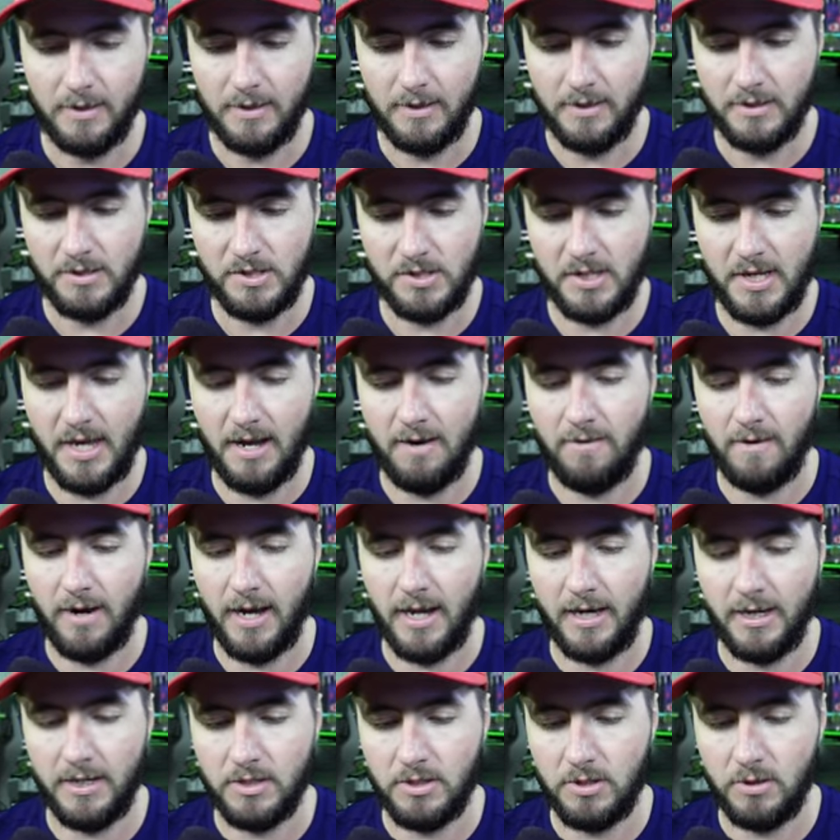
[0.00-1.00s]
Let's get
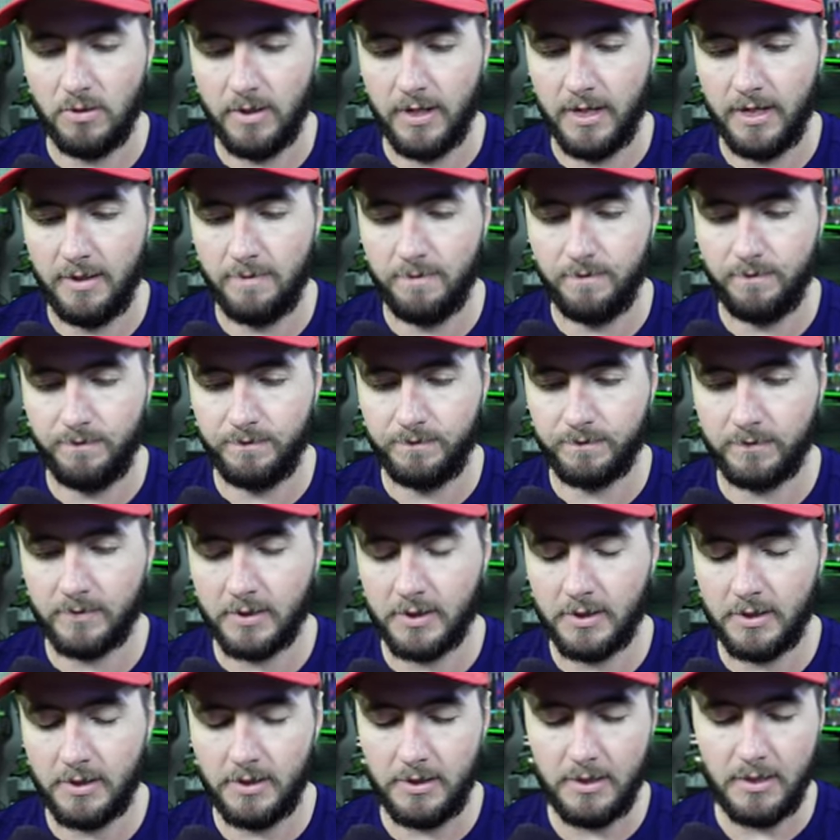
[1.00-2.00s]
right into it.
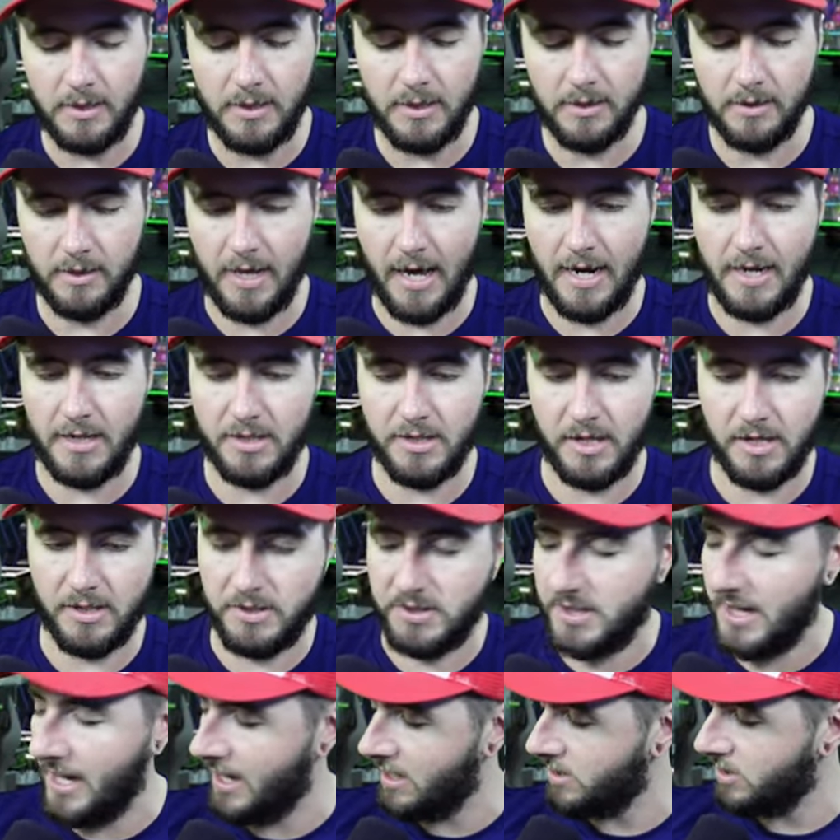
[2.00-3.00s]
A lot of
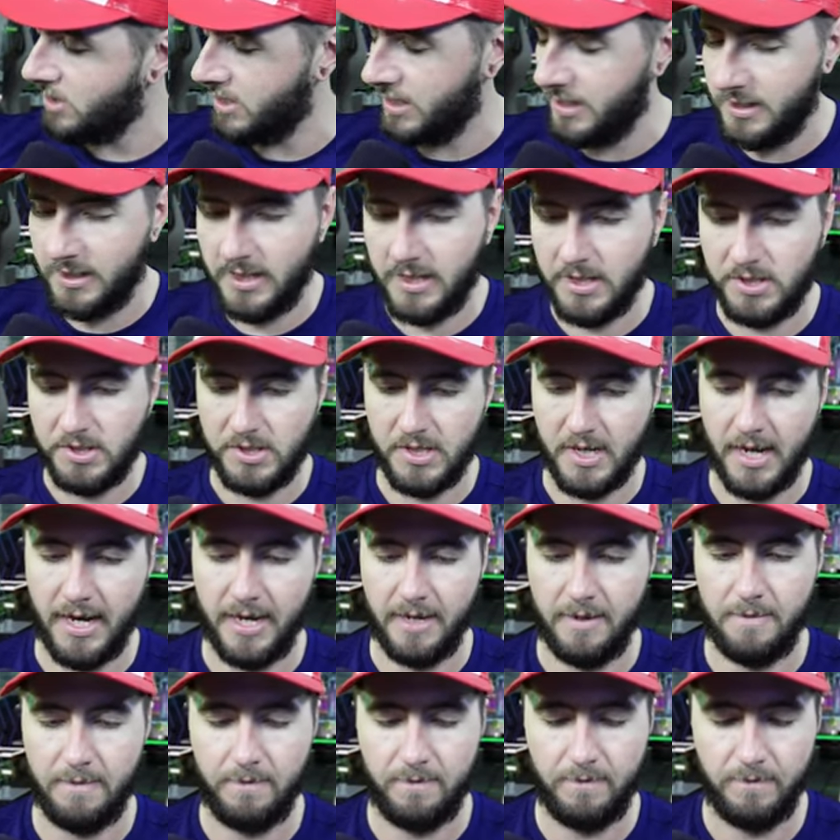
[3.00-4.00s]
nostalgia in this
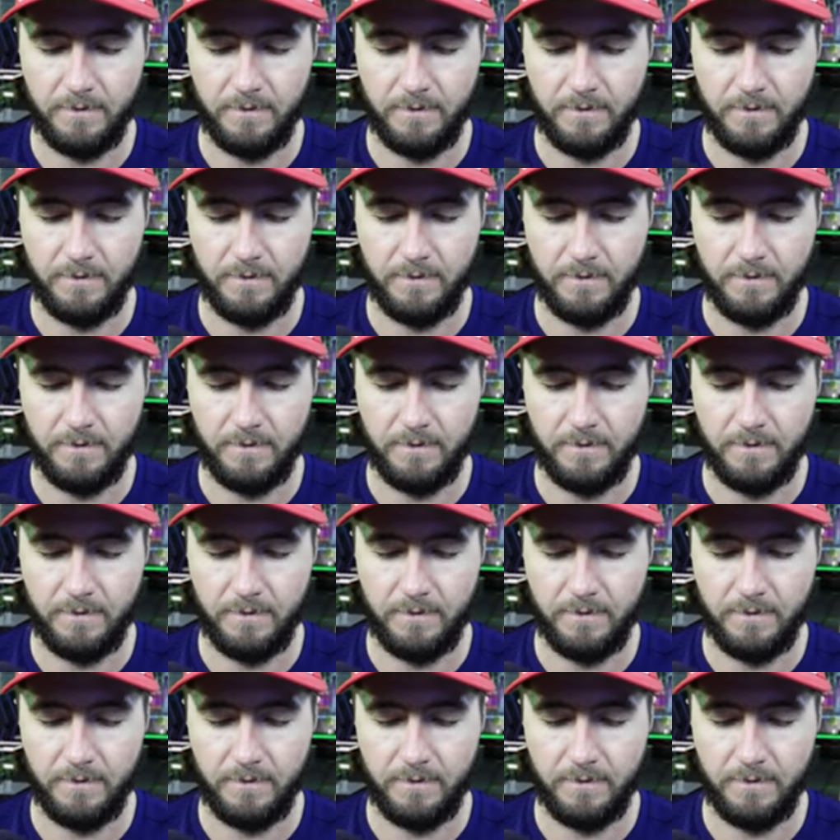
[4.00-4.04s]
set.